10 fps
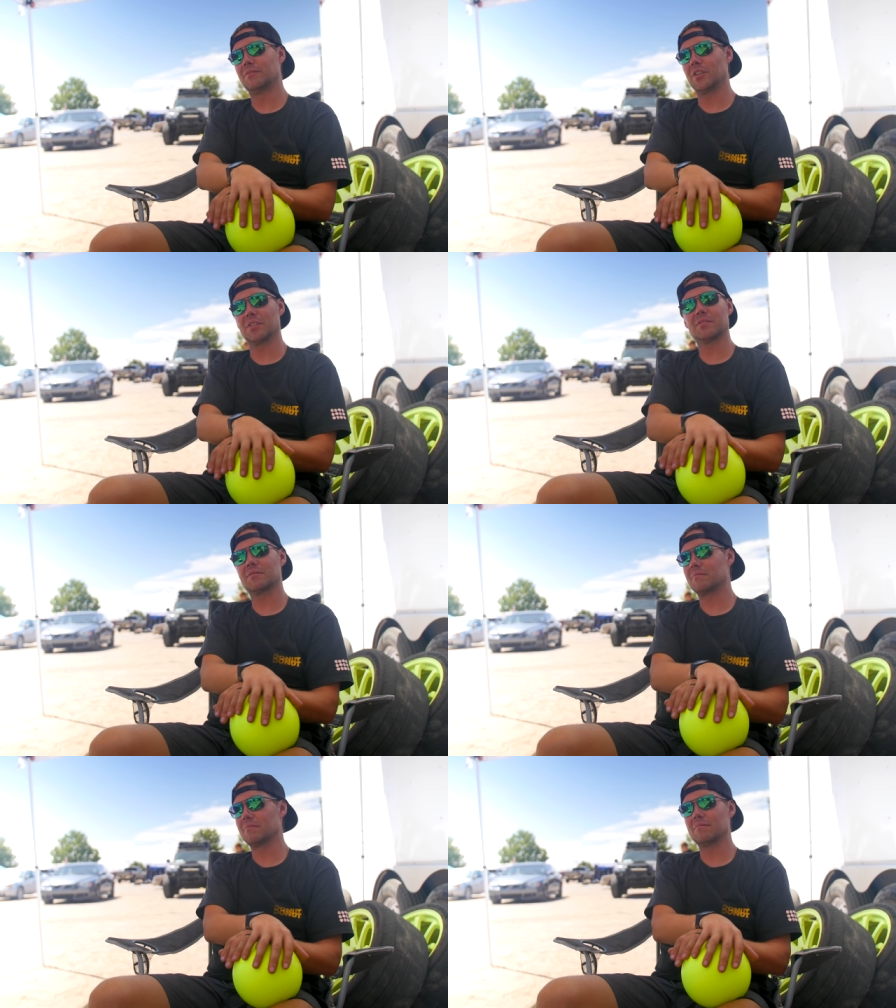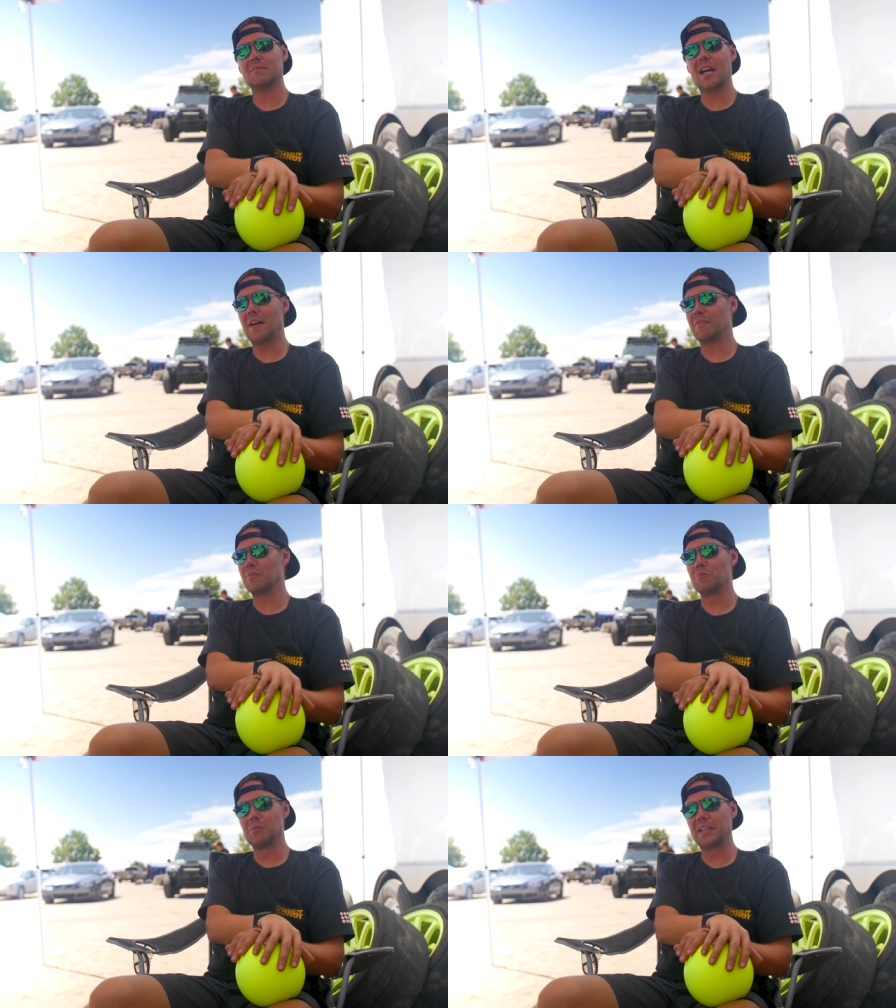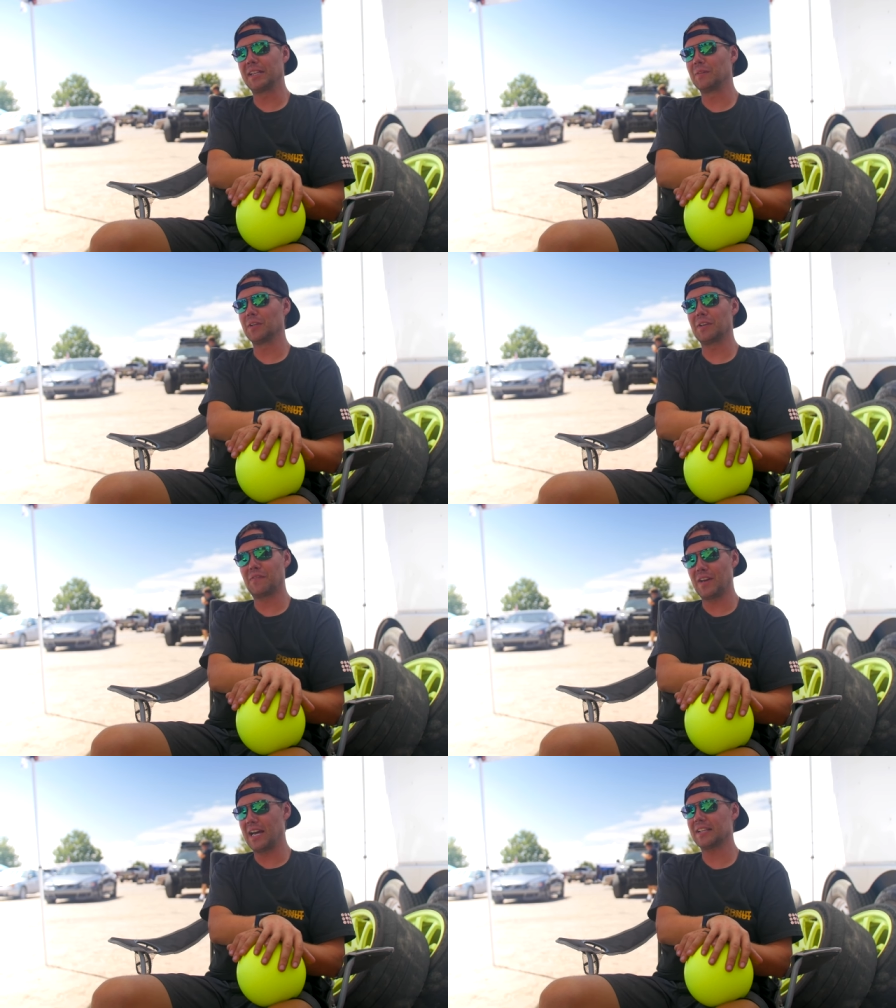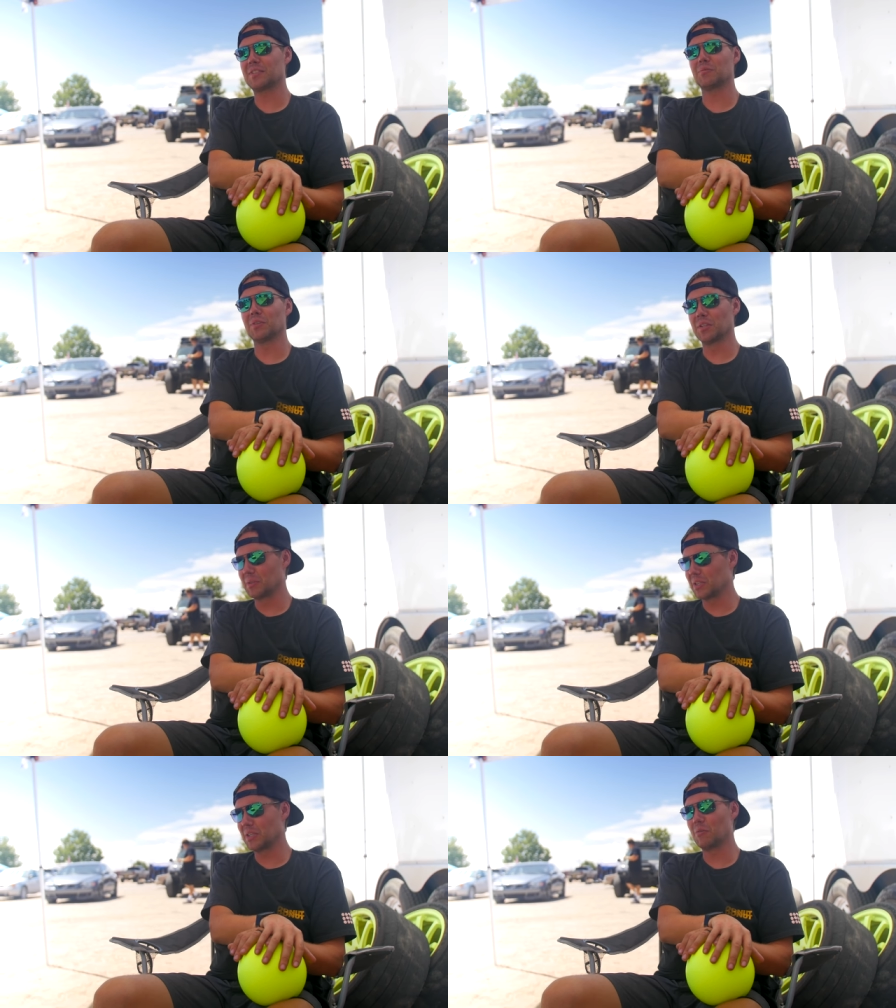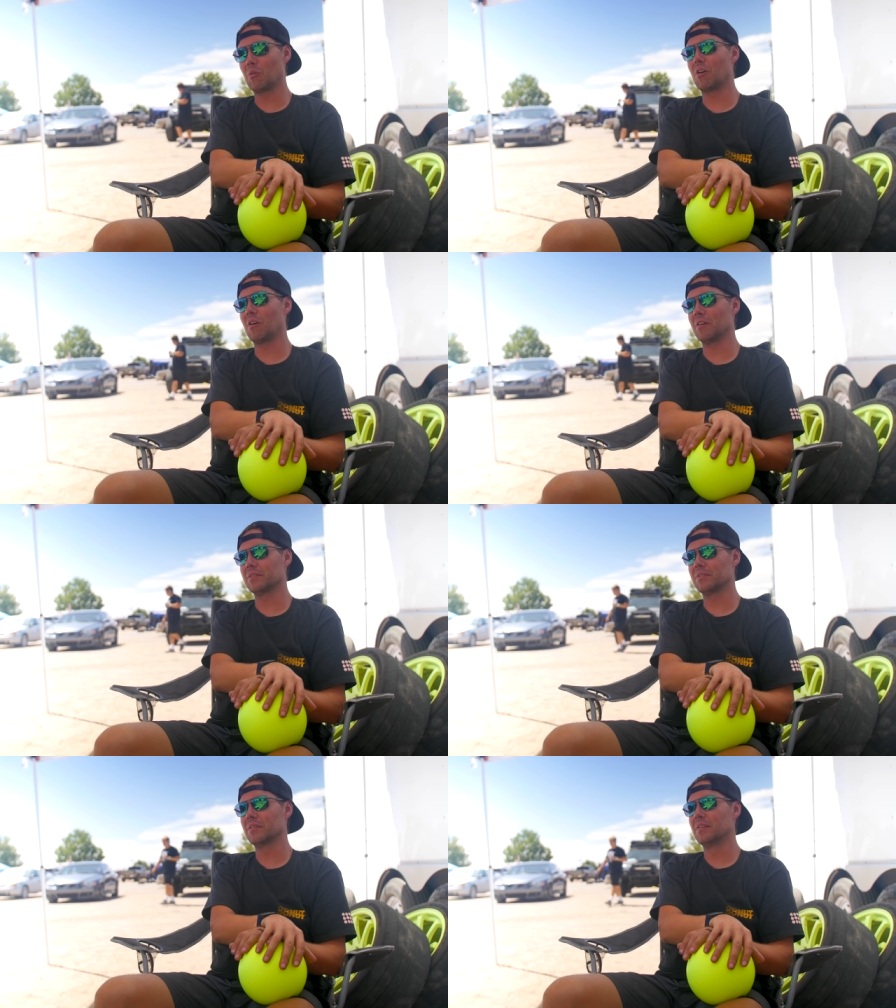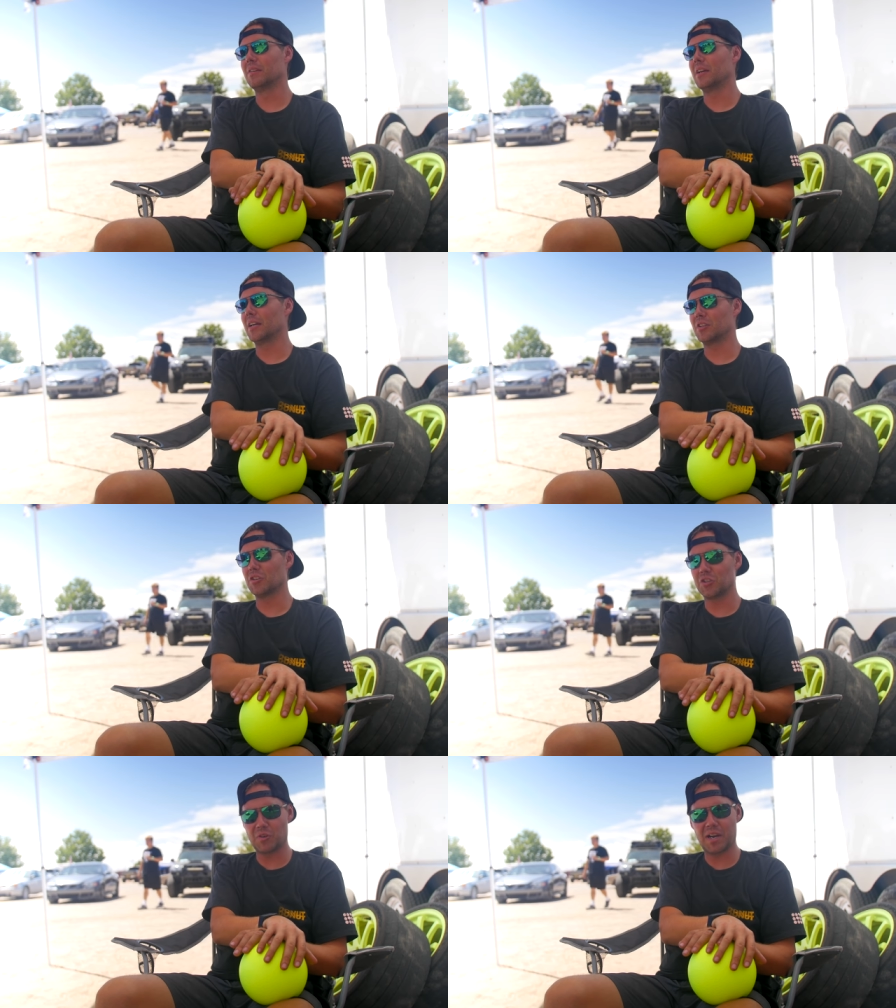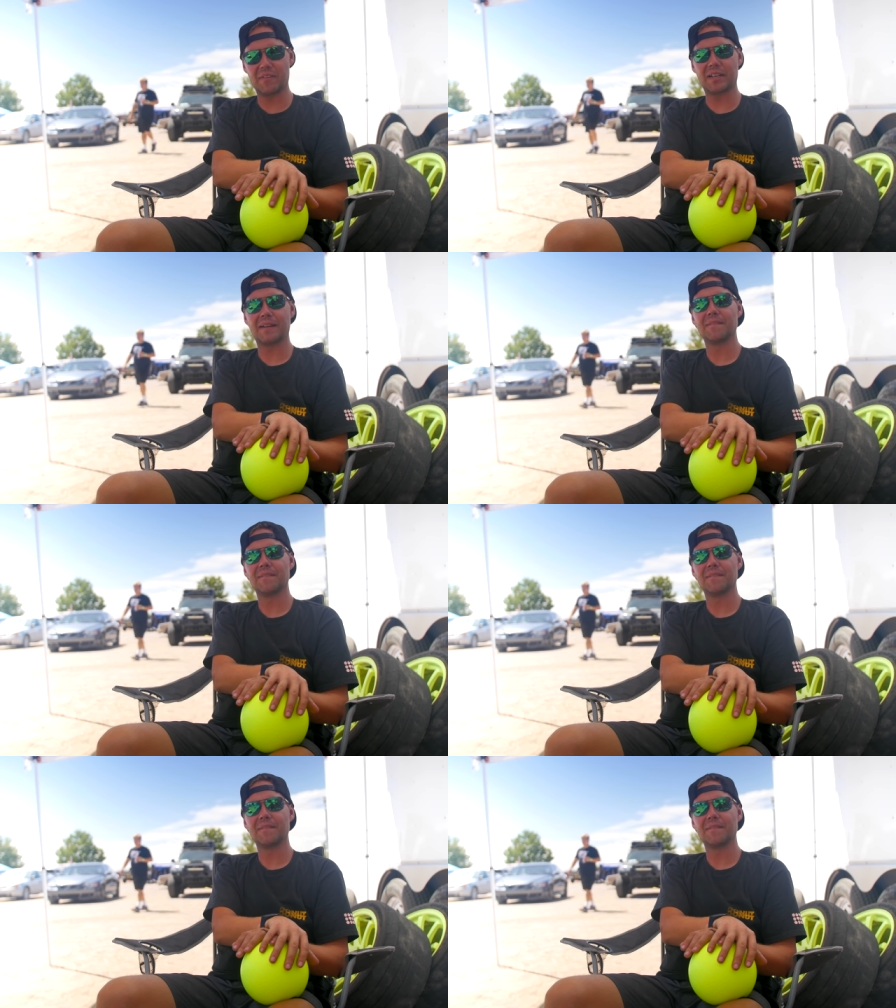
Just having really, really fast, really, really cool cars, and good driving.